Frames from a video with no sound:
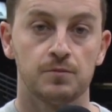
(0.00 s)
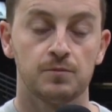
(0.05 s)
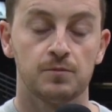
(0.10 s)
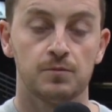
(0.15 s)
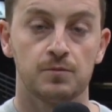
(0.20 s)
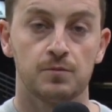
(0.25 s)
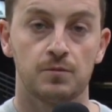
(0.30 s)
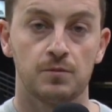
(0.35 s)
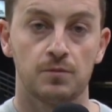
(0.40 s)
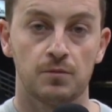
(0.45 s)

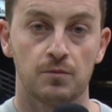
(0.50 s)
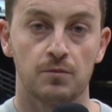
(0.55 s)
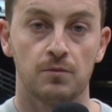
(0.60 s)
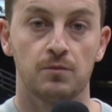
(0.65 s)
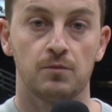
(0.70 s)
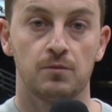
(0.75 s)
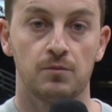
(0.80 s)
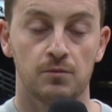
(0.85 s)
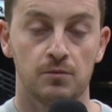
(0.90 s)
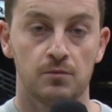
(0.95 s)

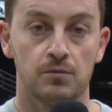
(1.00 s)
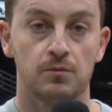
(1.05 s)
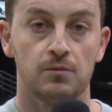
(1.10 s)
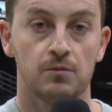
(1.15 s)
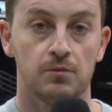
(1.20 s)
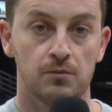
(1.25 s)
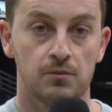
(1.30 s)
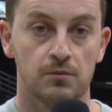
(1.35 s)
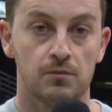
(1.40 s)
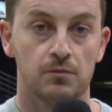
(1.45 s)

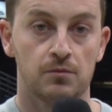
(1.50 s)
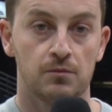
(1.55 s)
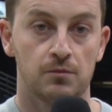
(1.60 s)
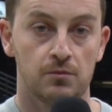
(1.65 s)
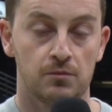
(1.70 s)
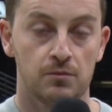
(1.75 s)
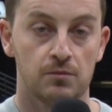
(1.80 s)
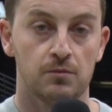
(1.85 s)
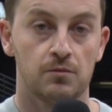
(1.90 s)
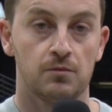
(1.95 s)

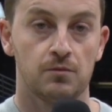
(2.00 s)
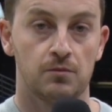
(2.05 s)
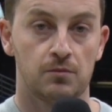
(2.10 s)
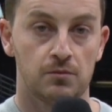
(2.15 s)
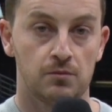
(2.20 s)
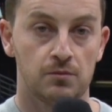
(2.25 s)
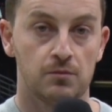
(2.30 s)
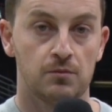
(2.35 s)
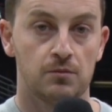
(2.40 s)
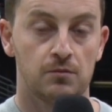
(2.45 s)

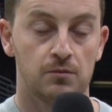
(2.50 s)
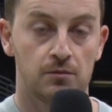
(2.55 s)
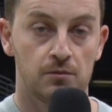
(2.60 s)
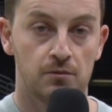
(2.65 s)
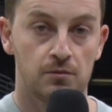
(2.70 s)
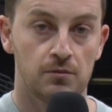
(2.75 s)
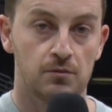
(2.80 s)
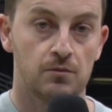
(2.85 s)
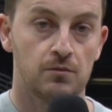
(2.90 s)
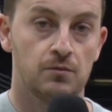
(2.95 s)

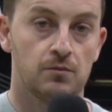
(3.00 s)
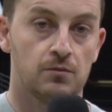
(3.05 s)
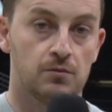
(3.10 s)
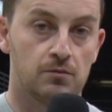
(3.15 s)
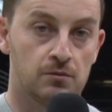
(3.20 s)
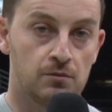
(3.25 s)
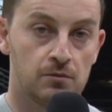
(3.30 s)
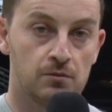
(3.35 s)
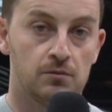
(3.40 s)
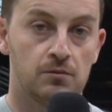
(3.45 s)

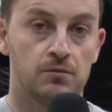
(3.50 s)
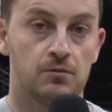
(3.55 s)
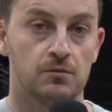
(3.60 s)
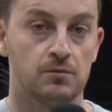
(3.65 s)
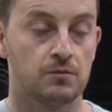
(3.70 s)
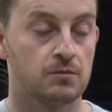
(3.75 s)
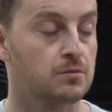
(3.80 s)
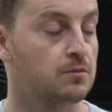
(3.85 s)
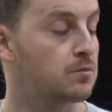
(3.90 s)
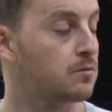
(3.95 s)

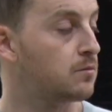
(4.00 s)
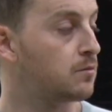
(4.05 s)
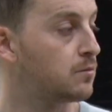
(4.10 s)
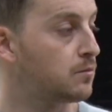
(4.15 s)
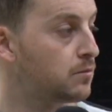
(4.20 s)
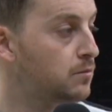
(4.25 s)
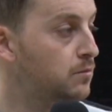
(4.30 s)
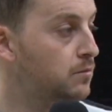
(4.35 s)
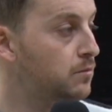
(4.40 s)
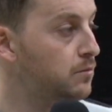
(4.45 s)

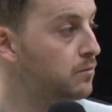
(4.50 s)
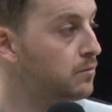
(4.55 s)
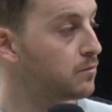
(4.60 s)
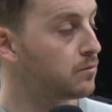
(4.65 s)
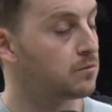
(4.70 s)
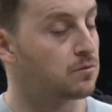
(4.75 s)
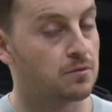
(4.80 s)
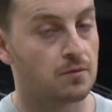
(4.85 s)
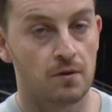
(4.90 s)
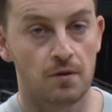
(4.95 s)

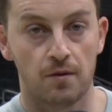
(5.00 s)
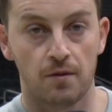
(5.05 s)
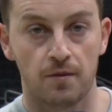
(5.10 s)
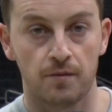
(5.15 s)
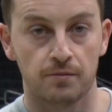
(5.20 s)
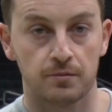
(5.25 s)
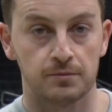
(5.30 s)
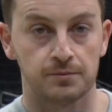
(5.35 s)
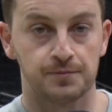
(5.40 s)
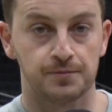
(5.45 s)

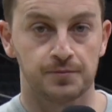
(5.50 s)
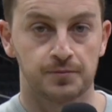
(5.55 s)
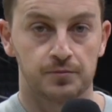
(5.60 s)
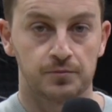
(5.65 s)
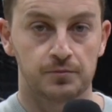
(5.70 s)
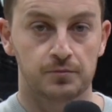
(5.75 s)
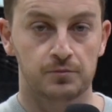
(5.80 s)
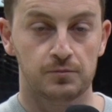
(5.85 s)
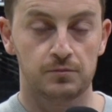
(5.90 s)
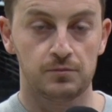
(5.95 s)

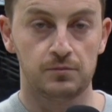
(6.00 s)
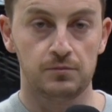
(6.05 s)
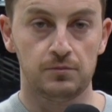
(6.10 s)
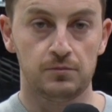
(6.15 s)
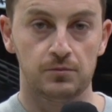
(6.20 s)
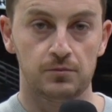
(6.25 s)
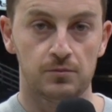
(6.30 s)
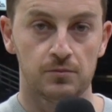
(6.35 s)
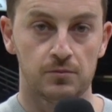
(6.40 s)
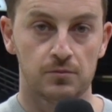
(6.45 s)

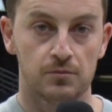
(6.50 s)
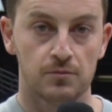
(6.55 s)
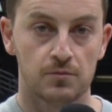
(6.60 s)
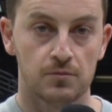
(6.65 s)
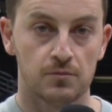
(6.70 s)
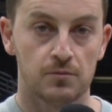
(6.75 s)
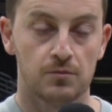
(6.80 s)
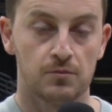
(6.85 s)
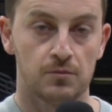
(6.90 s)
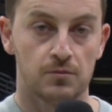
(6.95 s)

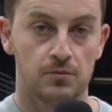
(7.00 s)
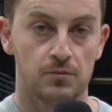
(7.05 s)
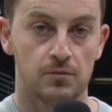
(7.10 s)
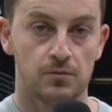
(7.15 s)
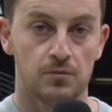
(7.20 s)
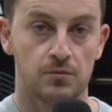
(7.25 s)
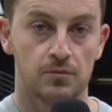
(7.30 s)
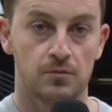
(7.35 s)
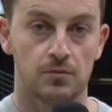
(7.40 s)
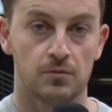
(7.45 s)

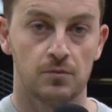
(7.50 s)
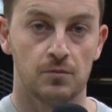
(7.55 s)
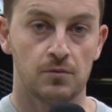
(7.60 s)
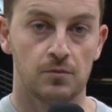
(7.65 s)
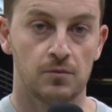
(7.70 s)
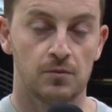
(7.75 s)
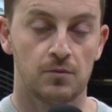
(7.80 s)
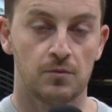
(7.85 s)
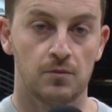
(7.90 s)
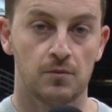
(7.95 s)
The person shown says nothing.